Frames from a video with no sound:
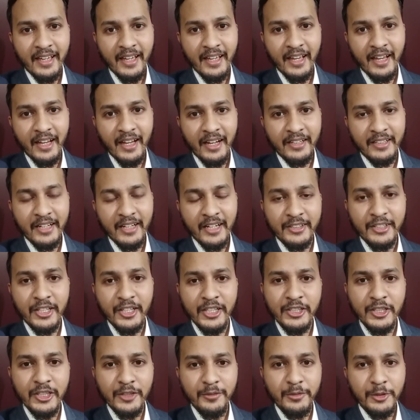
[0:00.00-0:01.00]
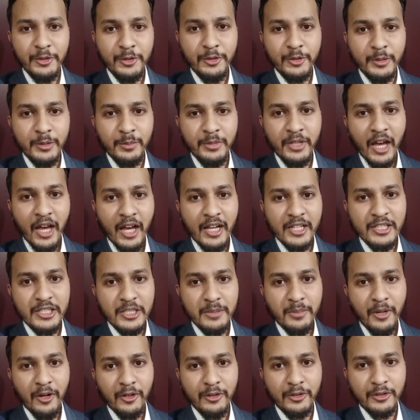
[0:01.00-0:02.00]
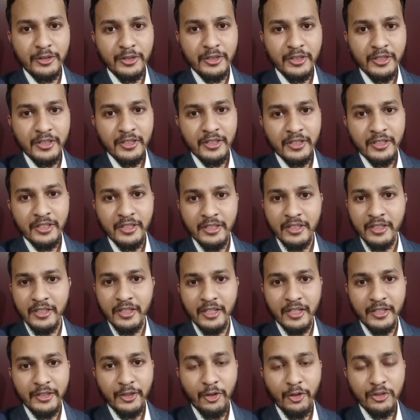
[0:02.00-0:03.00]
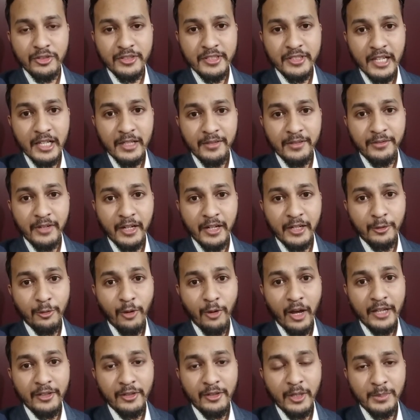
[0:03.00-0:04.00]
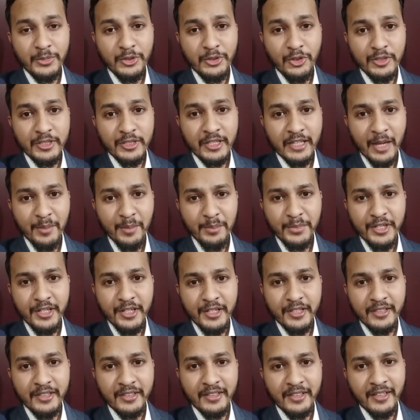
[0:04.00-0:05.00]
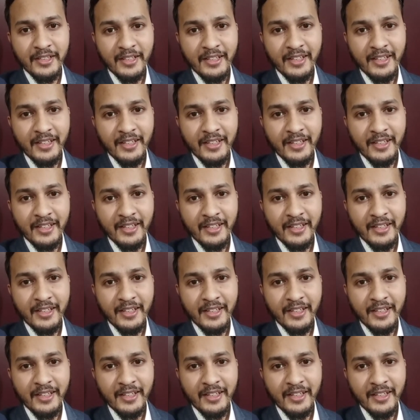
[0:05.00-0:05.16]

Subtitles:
And at the interview, you will be asked about yourself and why you have chosen MBA.